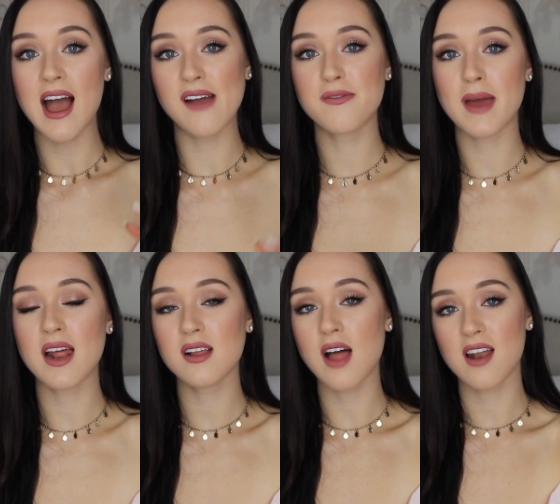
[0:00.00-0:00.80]
I've
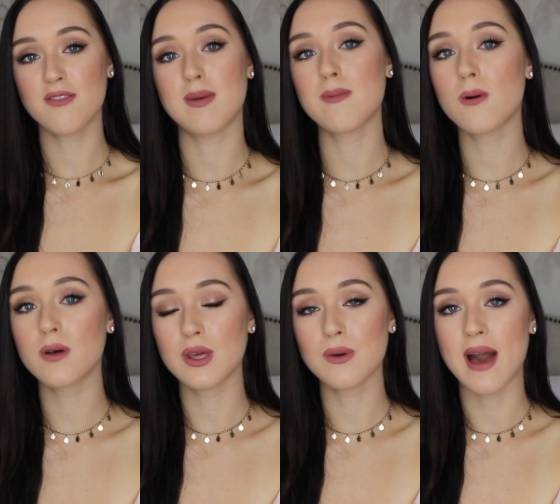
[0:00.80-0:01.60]
met a lot of
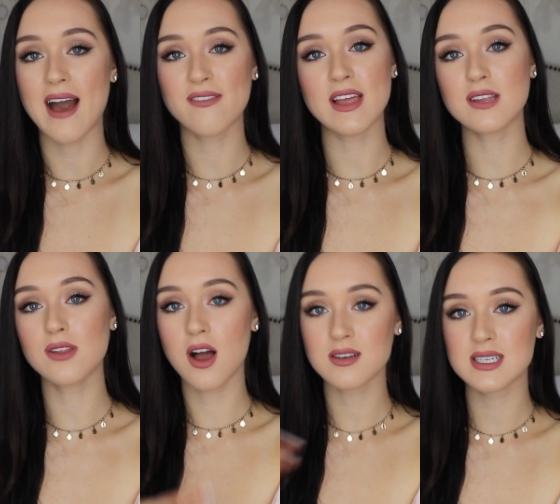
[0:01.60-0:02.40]
people who have like
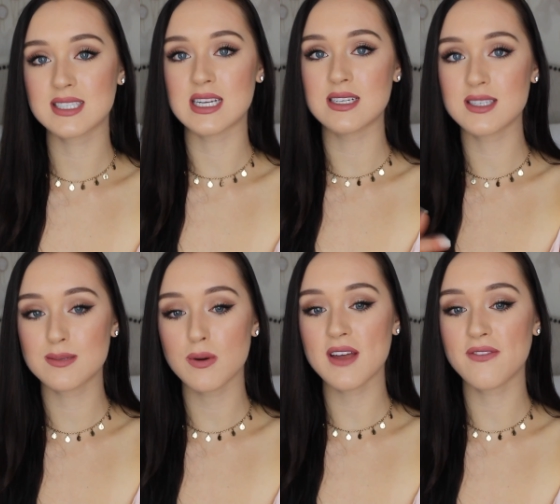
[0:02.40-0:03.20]
long
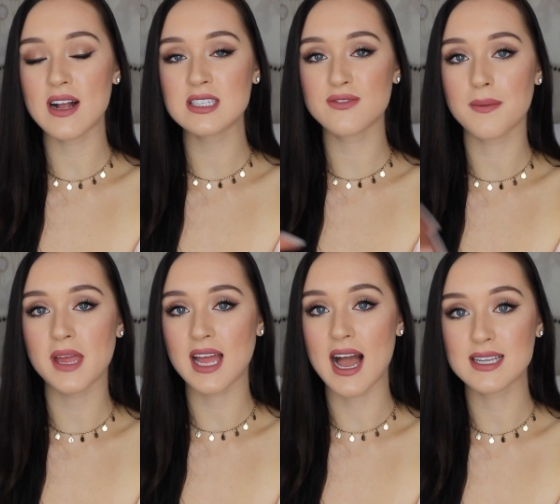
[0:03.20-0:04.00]
distance boyfriends from
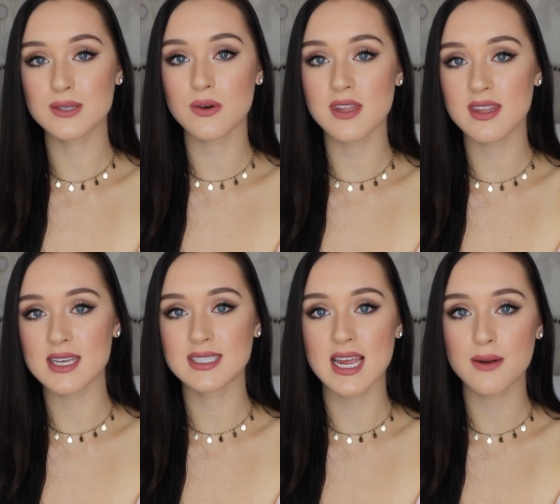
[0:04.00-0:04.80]
like high school that
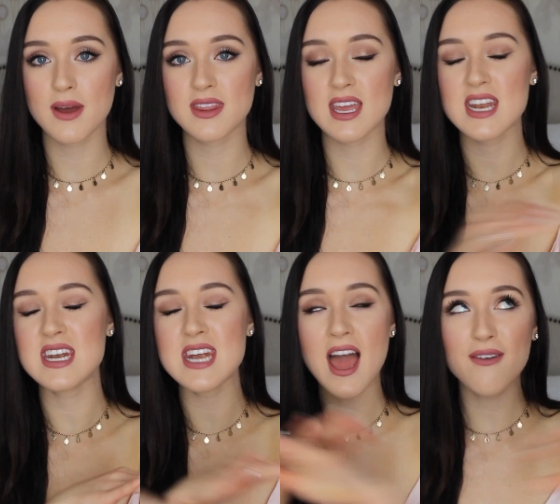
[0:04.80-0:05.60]
they stayed with. It
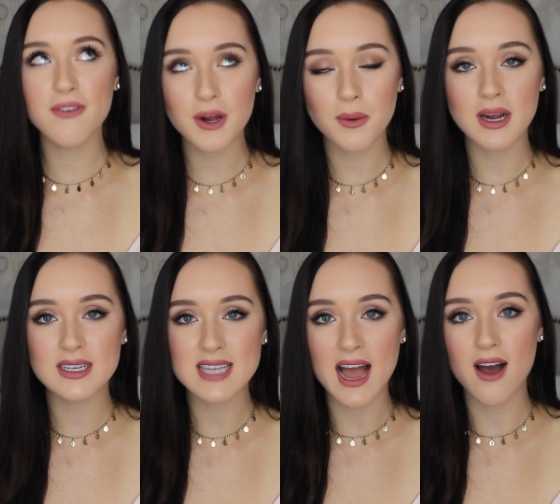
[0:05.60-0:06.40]
never
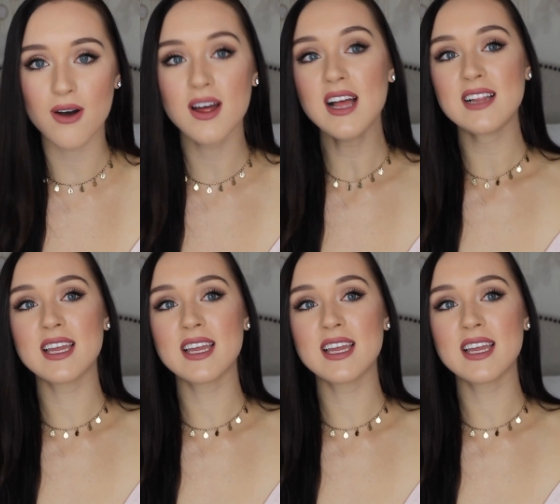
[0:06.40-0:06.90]
works out.